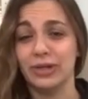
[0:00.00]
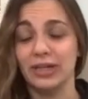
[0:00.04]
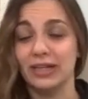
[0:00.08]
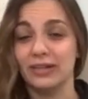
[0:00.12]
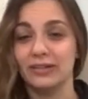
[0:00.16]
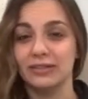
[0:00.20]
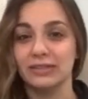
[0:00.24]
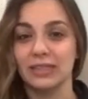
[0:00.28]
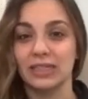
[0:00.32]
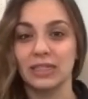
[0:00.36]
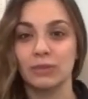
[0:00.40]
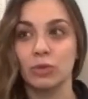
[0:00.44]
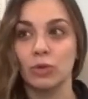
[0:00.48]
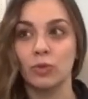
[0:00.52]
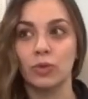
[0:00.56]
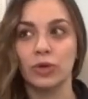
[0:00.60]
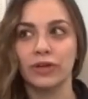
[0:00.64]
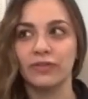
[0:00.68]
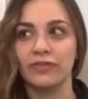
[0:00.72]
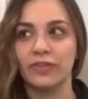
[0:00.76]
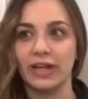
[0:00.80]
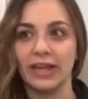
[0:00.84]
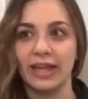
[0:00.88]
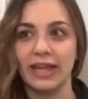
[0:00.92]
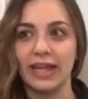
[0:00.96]
And I was like, but what
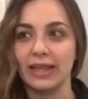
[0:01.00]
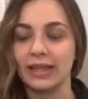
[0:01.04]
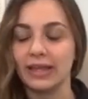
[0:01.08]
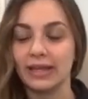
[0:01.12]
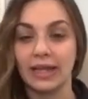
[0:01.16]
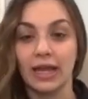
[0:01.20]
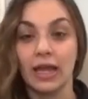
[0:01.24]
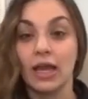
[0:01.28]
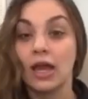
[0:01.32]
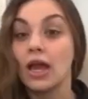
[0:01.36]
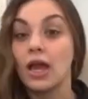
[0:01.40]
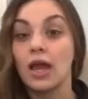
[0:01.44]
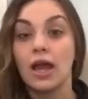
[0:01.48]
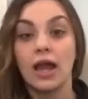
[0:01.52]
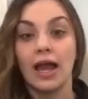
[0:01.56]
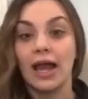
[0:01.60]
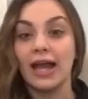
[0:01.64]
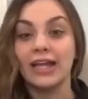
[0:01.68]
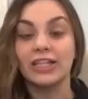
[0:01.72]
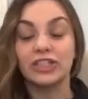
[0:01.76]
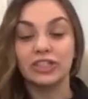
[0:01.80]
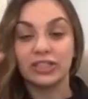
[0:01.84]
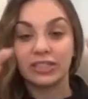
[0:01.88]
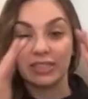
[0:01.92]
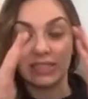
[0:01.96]
if I am? Like,
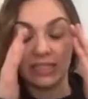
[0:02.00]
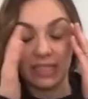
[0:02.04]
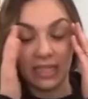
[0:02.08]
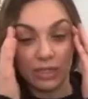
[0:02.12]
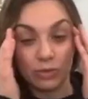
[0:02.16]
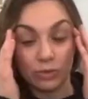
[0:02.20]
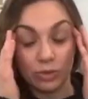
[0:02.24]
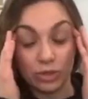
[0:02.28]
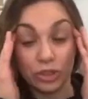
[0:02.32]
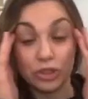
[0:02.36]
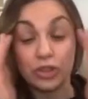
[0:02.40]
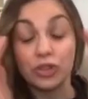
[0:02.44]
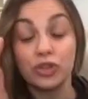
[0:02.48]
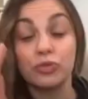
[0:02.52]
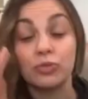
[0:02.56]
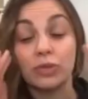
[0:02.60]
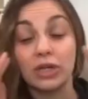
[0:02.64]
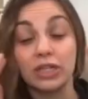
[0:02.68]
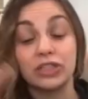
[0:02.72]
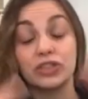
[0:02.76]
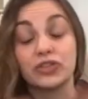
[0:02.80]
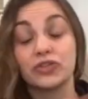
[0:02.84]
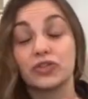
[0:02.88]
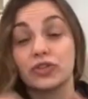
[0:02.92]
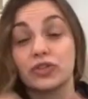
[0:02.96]
it was too
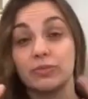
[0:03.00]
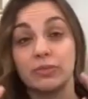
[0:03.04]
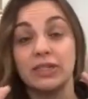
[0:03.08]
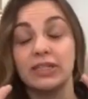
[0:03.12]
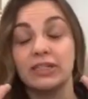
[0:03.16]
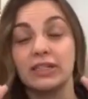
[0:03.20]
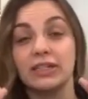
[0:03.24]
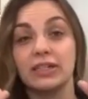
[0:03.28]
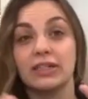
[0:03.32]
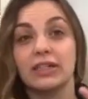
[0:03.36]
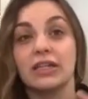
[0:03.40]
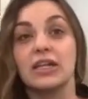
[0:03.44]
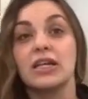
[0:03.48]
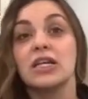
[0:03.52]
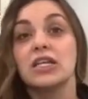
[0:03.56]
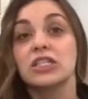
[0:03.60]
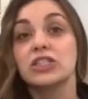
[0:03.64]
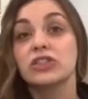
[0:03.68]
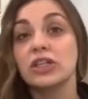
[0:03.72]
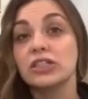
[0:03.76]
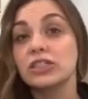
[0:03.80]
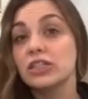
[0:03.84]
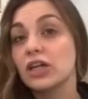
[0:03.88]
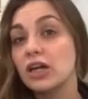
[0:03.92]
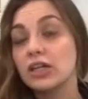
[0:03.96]
much for me to,
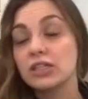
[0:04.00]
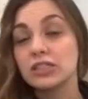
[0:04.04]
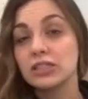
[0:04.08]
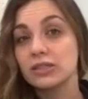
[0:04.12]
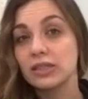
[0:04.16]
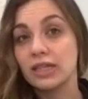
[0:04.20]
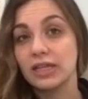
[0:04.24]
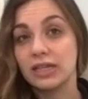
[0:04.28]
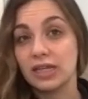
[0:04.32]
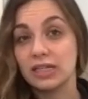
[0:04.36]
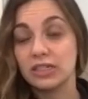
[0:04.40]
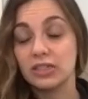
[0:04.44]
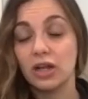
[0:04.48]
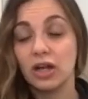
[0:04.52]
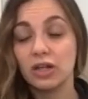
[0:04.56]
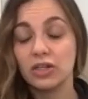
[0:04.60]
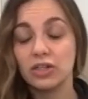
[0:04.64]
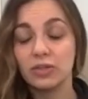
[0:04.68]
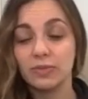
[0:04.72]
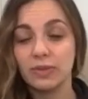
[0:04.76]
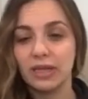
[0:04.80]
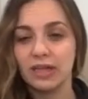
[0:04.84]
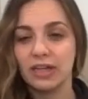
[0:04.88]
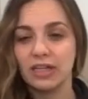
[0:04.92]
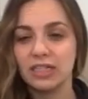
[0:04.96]
so I talked to my
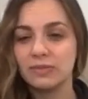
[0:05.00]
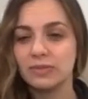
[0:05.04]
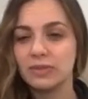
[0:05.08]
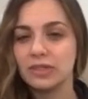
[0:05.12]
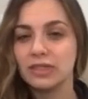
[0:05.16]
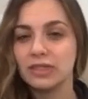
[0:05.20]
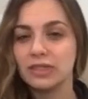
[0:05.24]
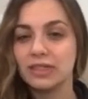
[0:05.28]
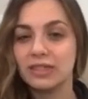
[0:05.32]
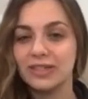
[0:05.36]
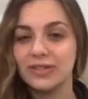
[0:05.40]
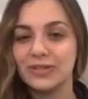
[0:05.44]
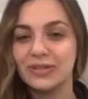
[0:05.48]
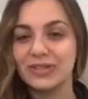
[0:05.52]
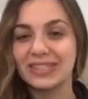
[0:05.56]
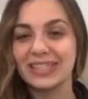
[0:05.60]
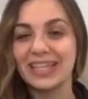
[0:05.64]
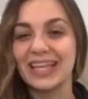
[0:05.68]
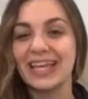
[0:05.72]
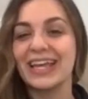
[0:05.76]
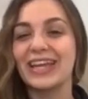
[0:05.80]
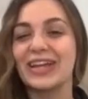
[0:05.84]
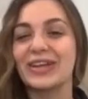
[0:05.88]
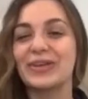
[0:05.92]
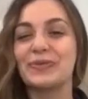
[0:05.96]
husband and he
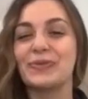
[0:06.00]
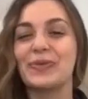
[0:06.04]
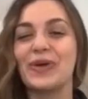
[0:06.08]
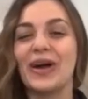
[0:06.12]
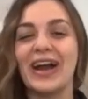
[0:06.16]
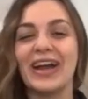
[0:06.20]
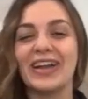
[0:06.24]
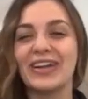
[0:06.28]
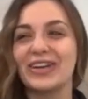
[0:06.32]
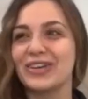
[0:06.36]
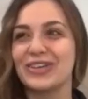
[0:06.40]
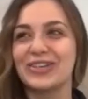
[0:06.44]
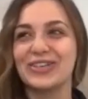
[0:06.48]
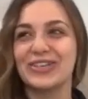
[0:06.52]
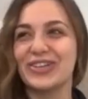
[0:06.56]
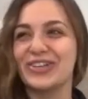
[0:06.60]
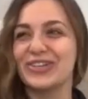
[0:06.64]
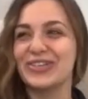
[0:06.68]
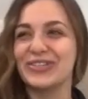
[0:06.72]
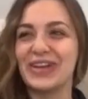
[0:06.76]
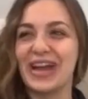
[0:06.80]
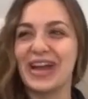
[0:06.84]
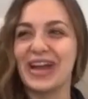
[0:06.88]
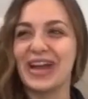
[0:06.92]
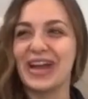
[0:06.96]
was like, why are
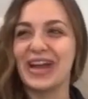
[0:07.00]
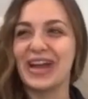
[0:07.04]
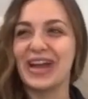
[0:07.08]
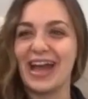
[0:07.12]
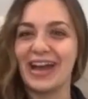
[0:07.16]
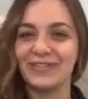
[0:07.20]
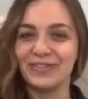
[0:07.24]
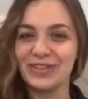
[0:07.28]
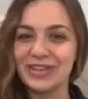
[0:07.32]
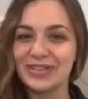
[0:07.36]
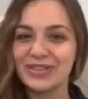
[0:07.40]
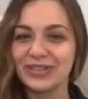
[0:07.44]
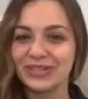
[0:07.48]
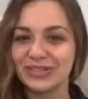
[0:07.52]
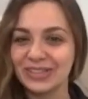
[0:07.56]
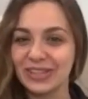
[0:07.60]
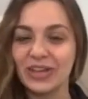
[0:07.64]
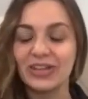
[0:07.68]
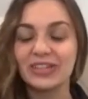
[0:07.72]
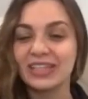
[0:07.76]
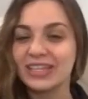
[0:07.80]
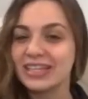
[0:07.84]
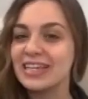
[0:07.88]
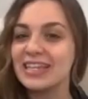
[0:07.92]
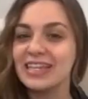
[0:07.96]
you having those thoughts?
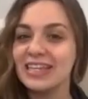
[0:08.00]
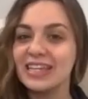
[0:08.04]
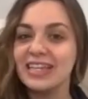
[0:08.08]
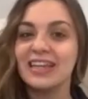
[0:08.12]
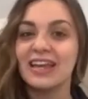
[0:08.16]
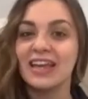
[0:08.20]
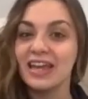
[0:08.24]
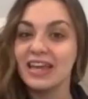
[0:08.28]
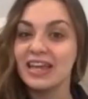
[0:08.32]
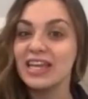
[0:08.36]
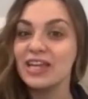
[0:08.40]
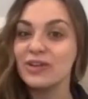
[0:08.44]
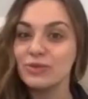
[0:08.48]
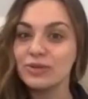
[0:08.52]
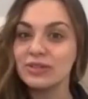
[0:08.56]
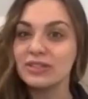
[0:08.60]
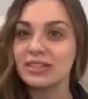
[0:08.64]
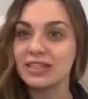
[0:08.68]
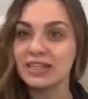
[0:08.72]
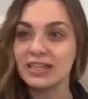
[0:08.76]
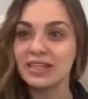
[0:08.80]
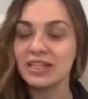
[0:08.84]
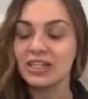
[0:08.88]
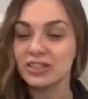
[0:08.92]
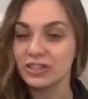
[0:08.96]
Like he was
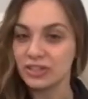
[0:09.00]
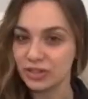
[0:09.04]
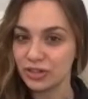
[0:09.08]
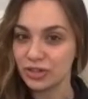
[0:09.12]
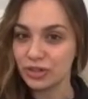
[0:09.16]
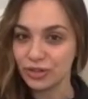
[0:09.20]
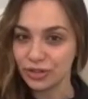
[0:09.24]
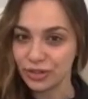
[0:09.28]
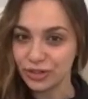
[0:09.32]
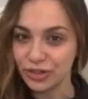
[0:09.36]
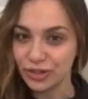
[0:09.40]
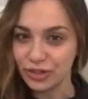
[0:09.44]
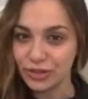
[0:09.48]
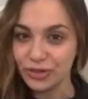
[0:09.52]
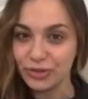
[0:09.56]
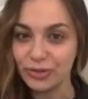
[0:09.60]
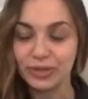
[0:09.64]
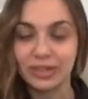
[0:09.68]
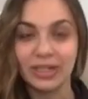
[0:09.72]
like concerned too.